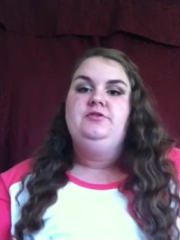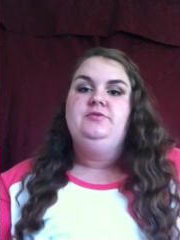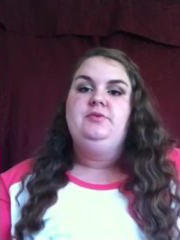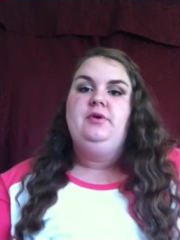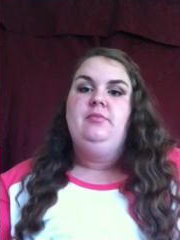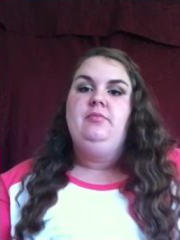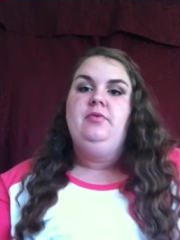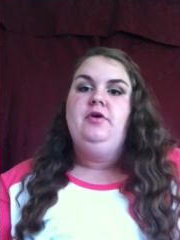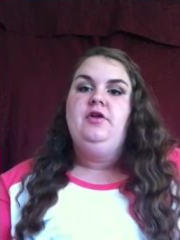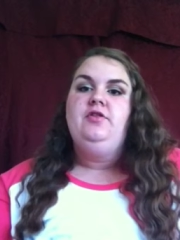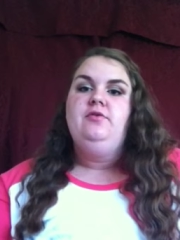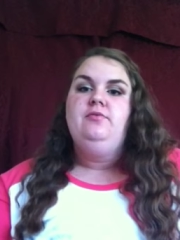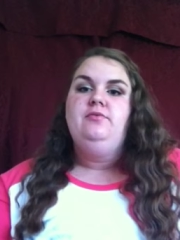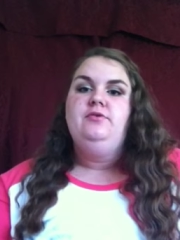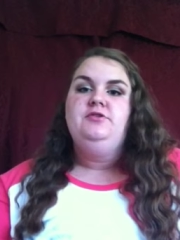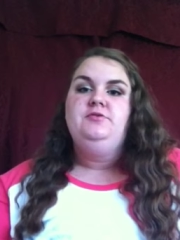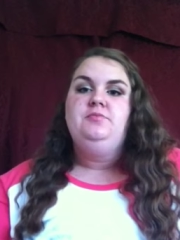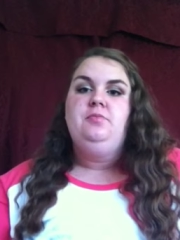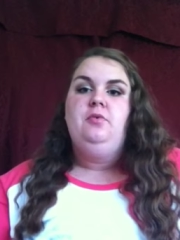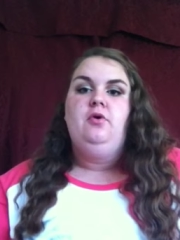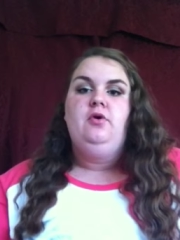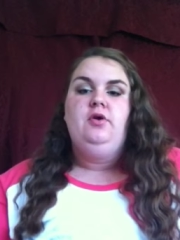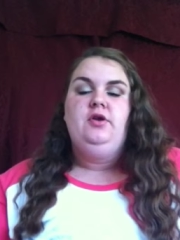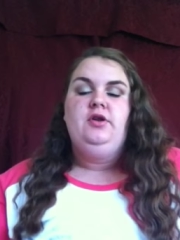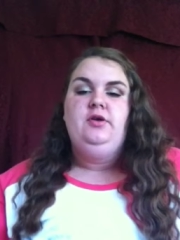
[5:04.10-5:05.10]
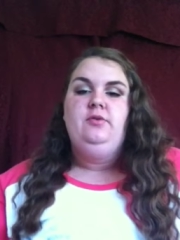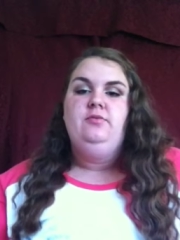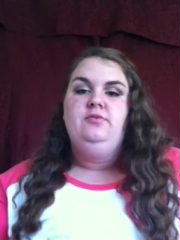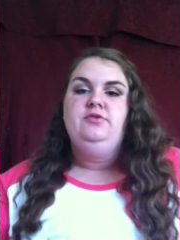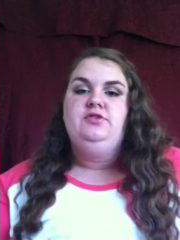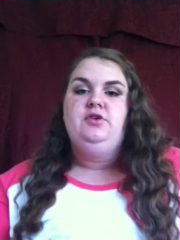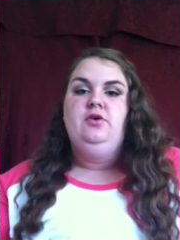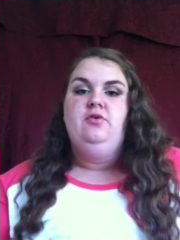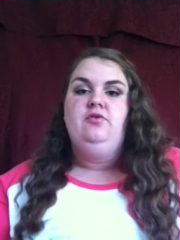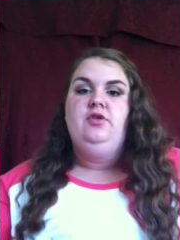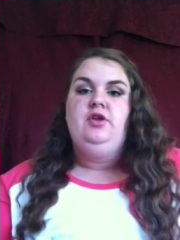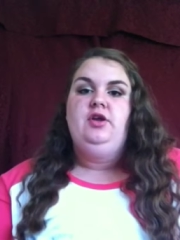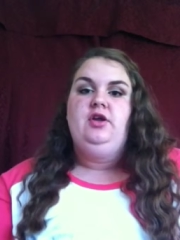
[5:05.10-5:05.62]
my brother was born, he was
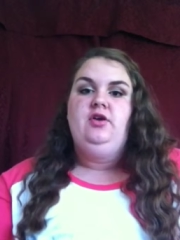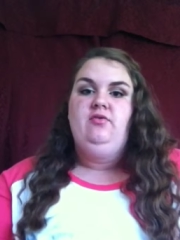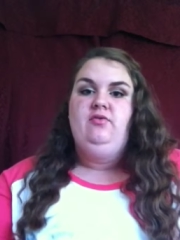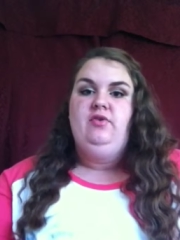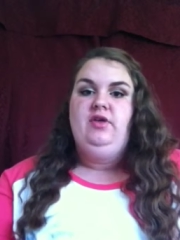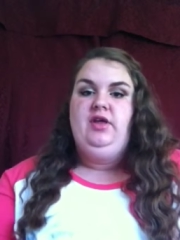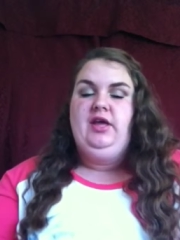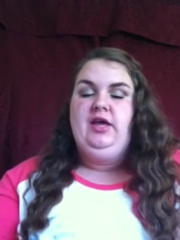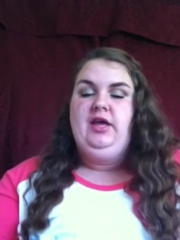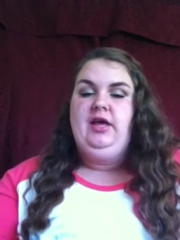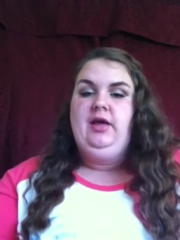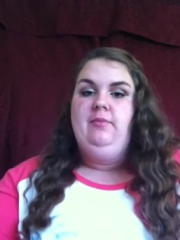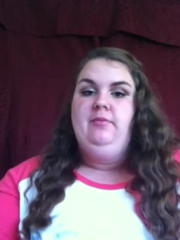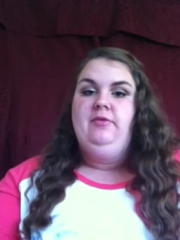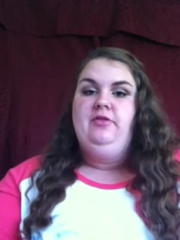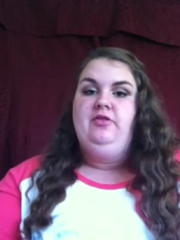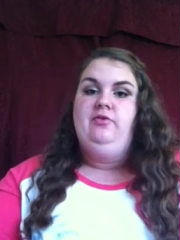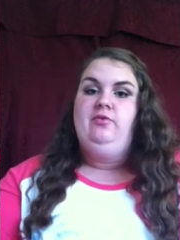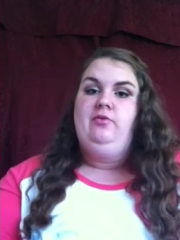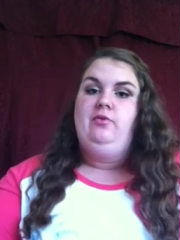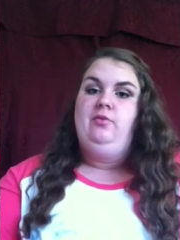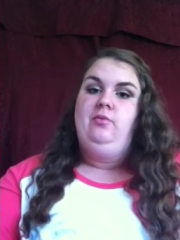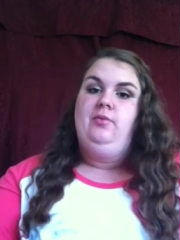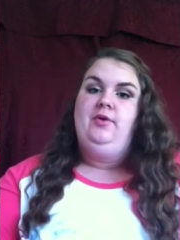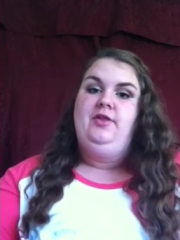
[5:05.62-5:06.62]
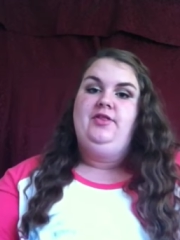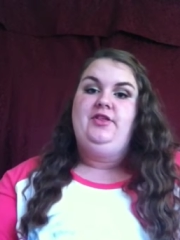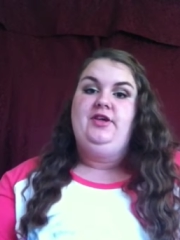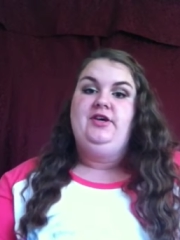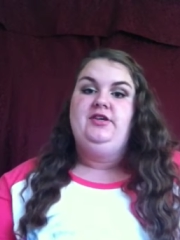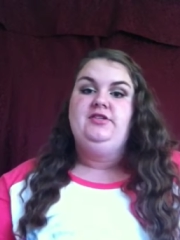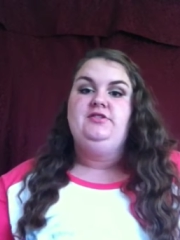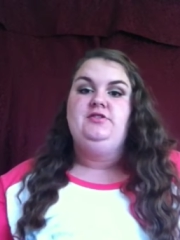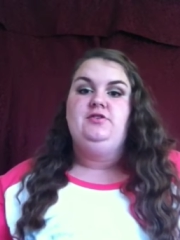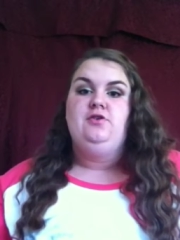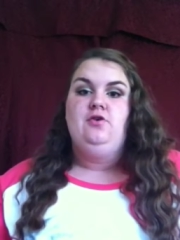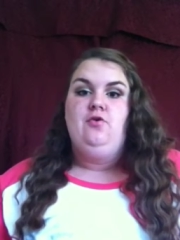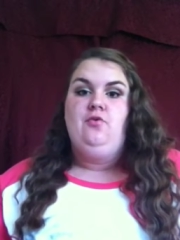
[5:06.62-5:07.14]
old enough, he came in the room with
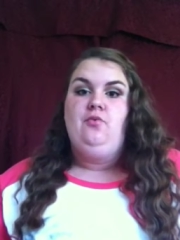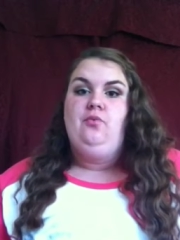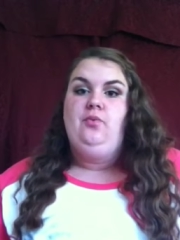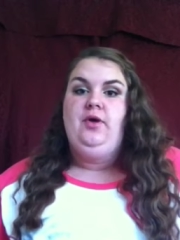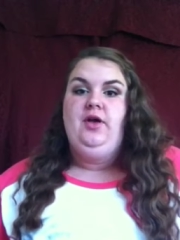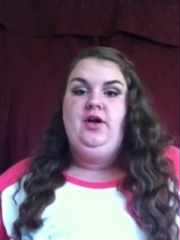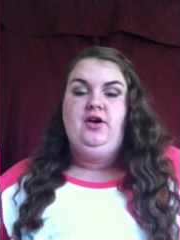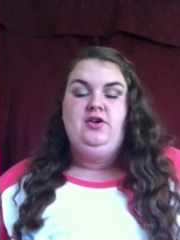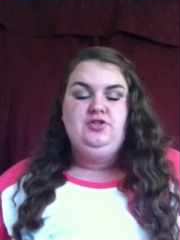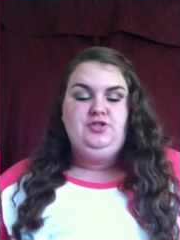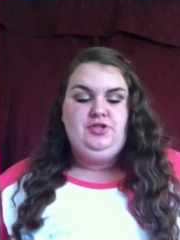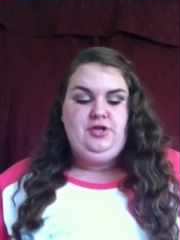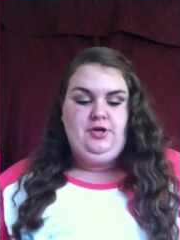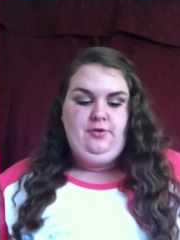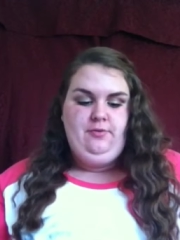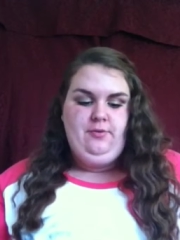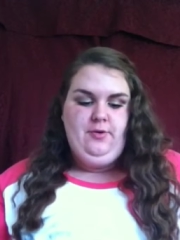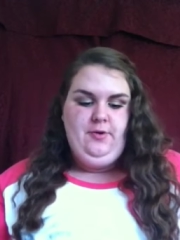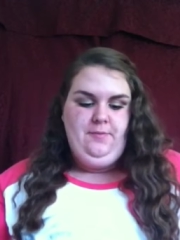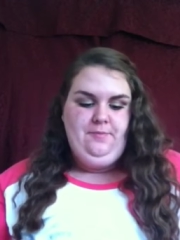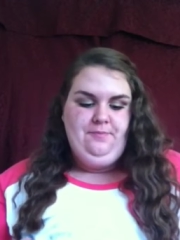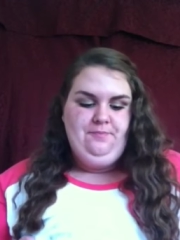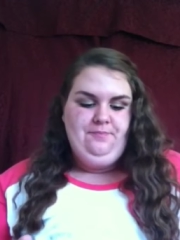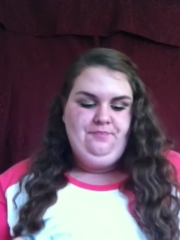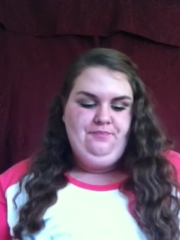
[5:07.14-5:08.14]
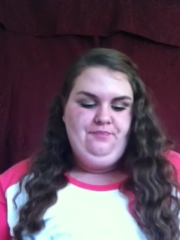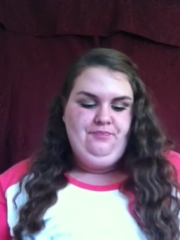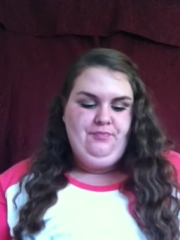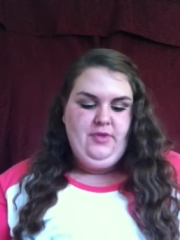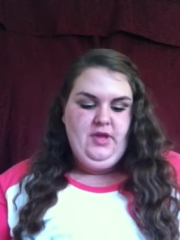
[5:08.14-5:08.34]
us. So we all shared a room.